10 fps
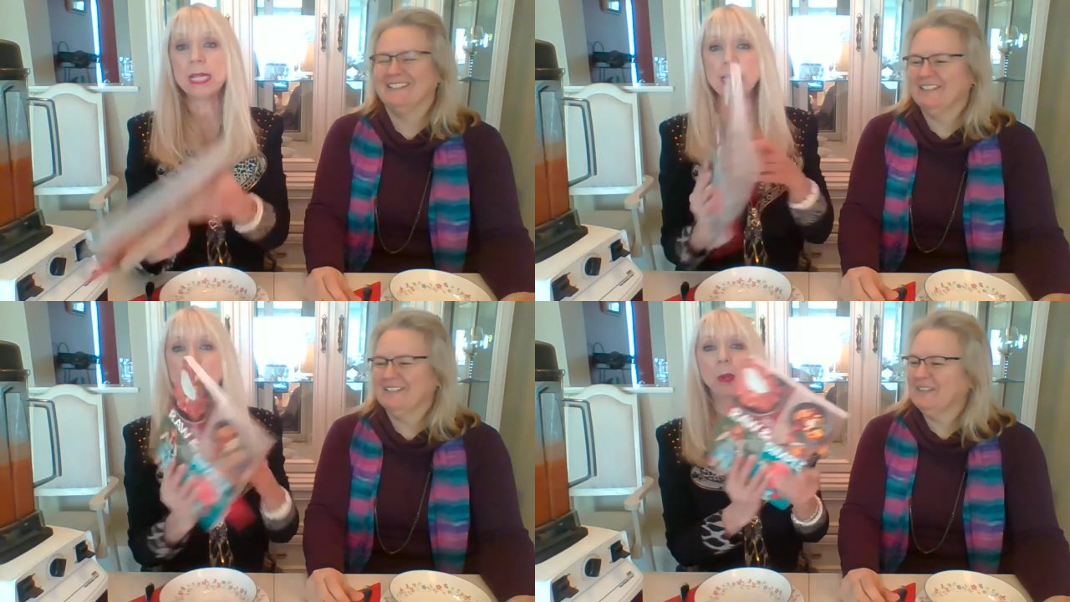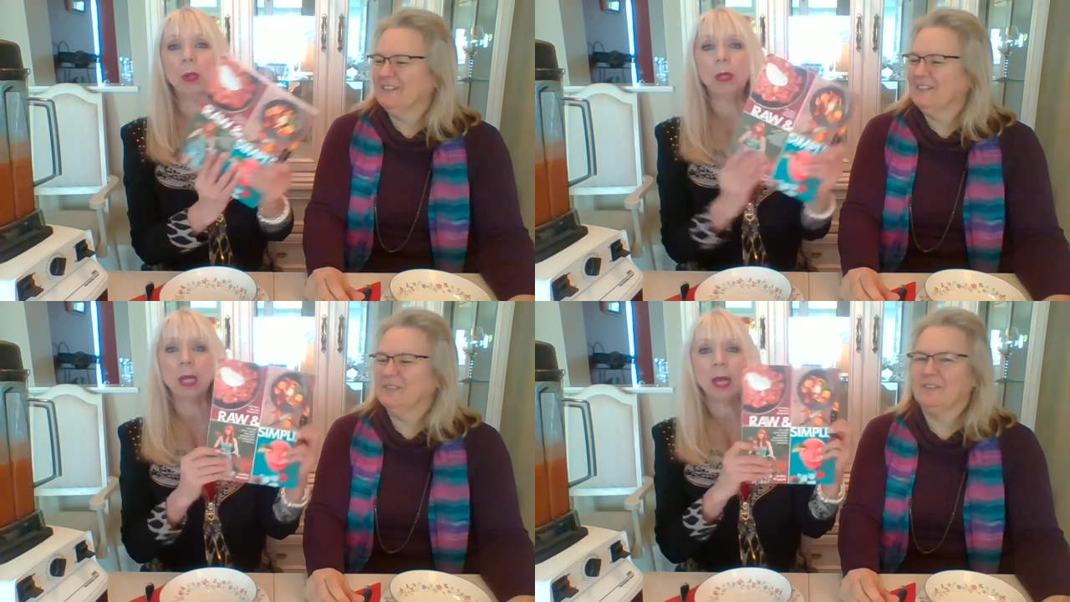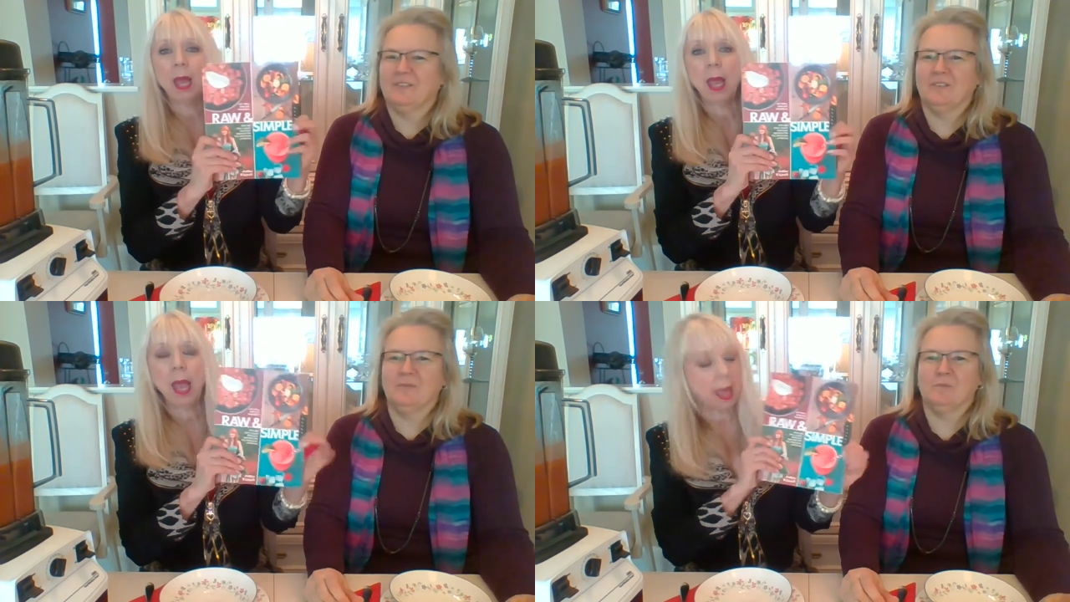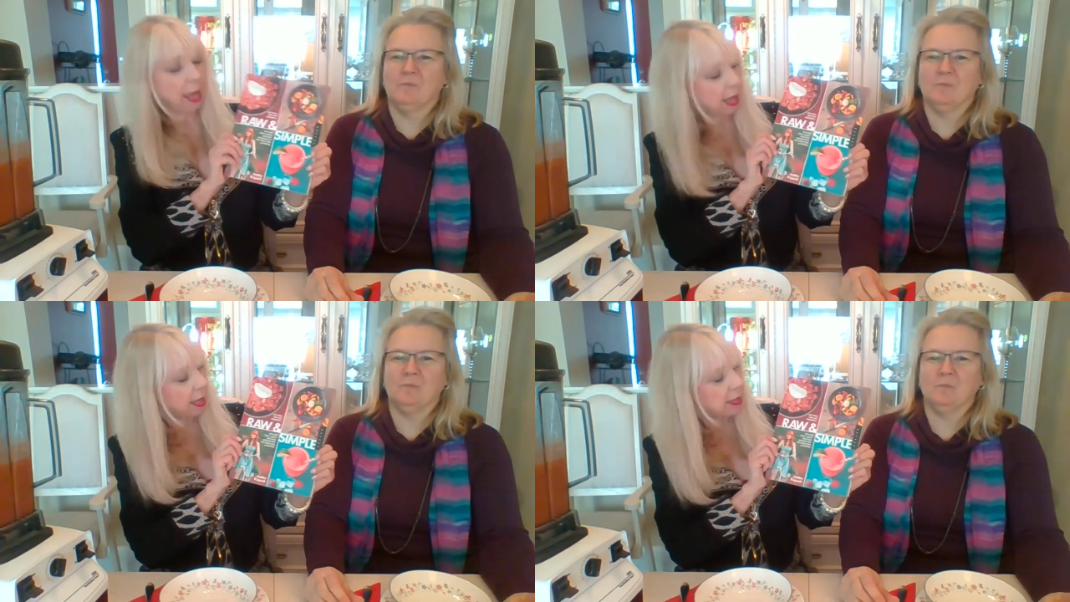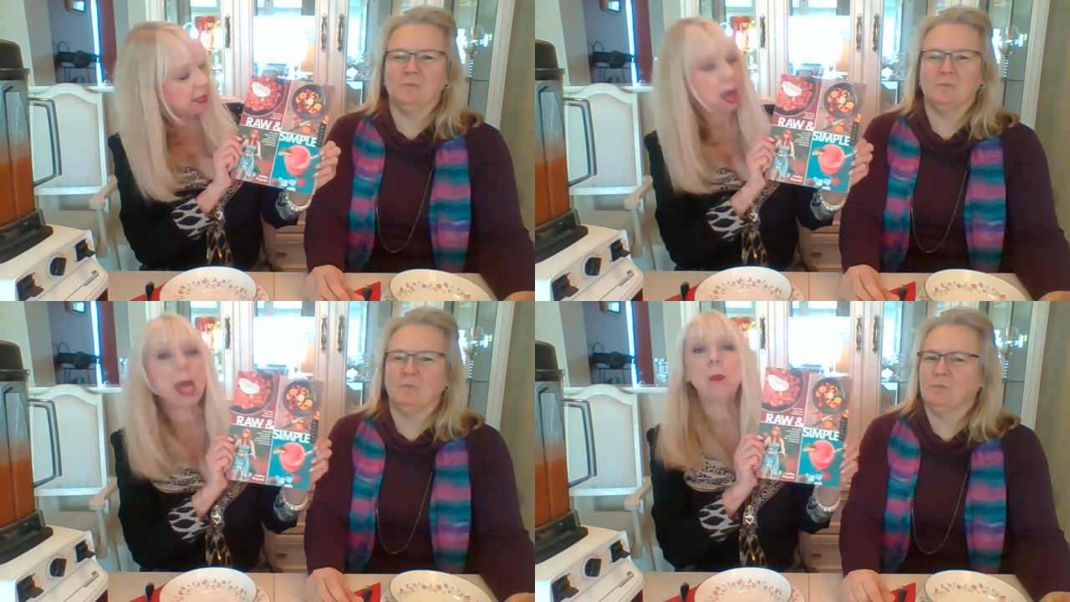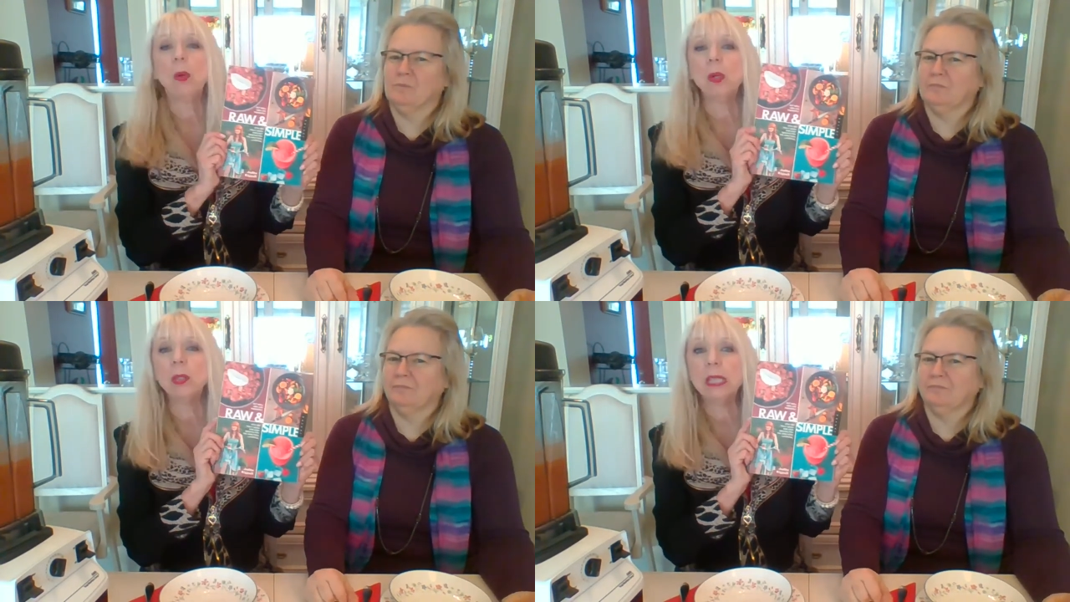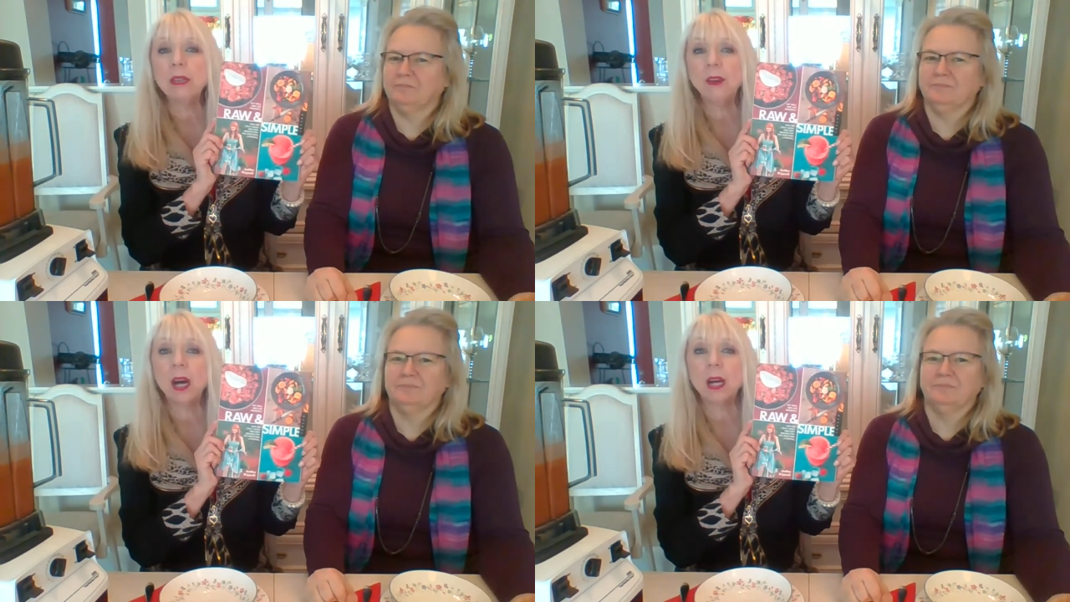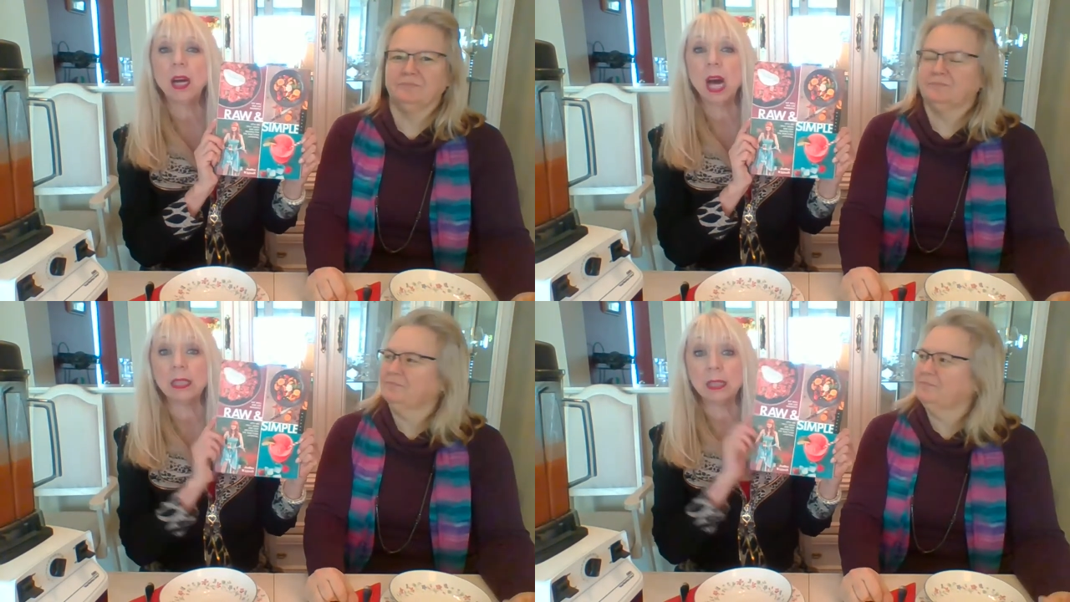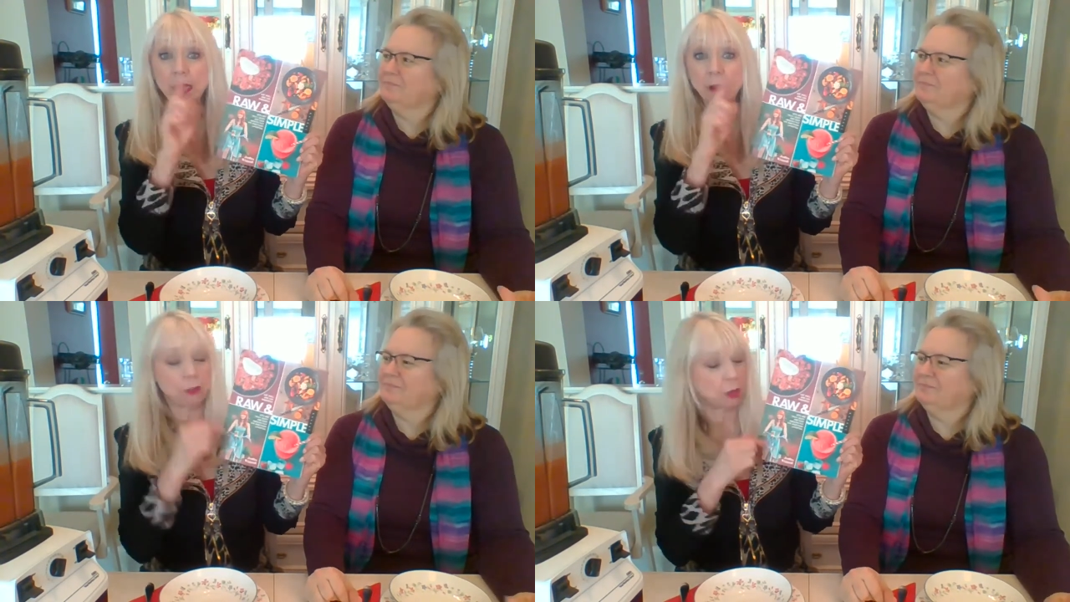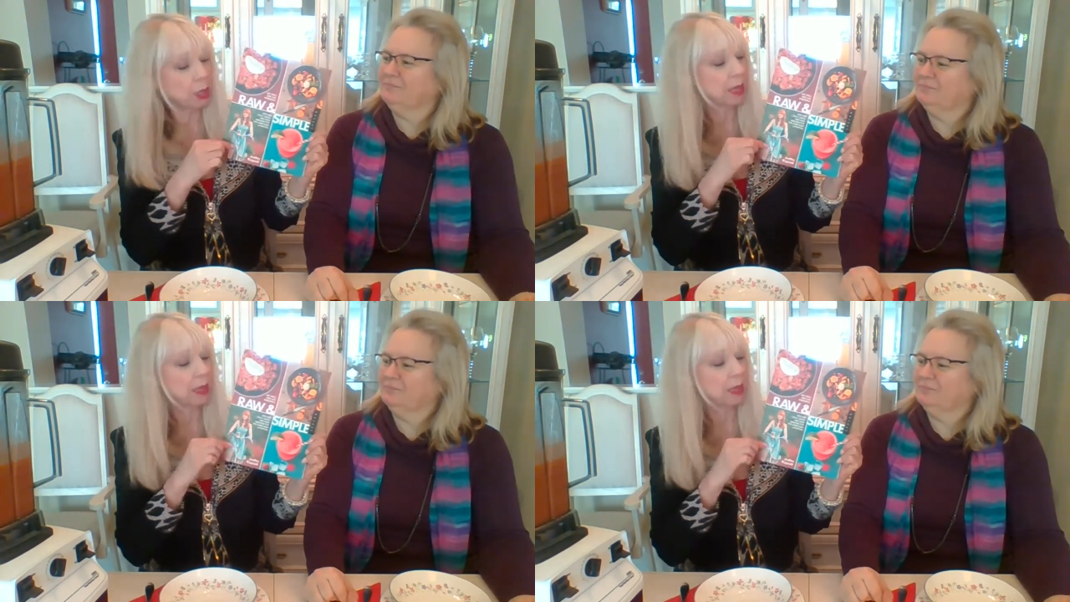Speaker 1: Simple. And I will leave a link for you at the